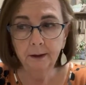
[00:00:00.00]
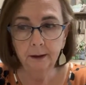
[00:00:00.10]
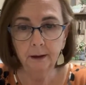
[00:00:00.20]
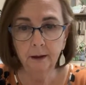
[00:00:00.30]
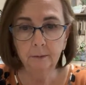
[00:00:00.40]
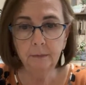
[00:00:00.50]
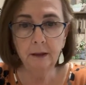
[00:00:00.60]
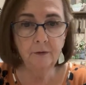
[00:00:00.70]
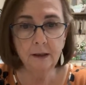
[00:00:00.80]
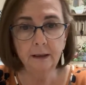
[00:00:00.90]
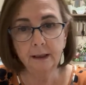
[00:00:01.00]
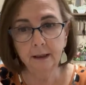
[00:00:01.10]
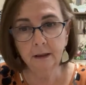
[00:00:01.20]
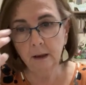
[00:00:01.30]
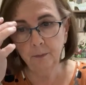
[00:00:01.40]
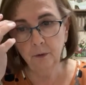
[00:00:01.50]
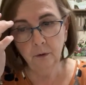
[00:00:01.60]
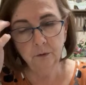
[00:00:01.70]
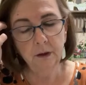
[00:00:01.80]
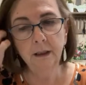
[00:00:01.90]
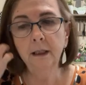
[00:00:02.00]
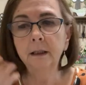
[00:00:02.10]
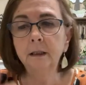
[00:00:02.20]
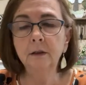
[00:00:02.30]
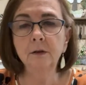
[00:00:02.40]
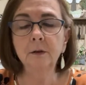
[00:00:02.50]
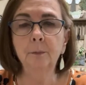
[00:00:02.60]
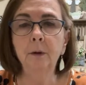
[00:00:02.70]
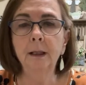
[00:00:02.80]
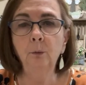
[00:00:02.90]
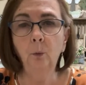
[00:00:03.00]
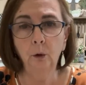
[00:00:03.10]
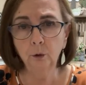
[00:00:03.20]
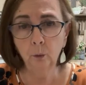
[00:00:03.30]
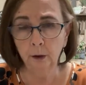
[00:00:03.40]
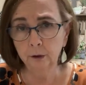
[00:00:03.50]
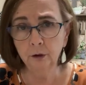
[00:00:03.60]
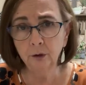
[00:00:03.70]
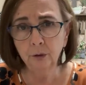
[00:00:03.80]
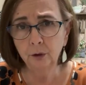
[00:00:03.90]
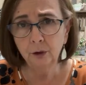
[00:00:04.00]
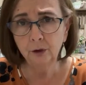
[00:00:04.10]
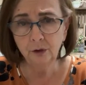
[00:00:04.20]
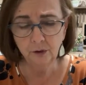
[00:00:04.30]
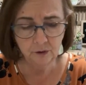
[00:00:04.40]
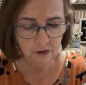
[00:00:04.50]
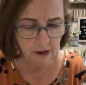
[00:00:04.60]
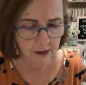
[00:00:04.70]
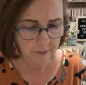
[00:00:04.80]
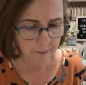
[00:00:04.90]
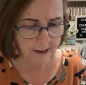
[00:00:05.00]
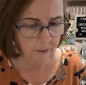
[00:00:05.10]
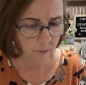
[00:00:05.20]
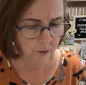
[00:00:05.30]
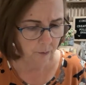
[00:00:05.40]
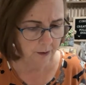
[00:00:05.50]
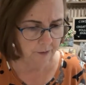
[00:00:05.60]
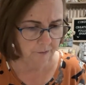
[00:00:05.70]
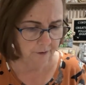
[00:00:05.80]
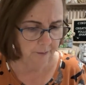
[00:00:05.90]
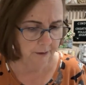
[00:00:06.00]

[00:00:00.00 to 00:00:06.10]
Matter of fact, I got a couple, just a plain wood one too. You could buy wood ones from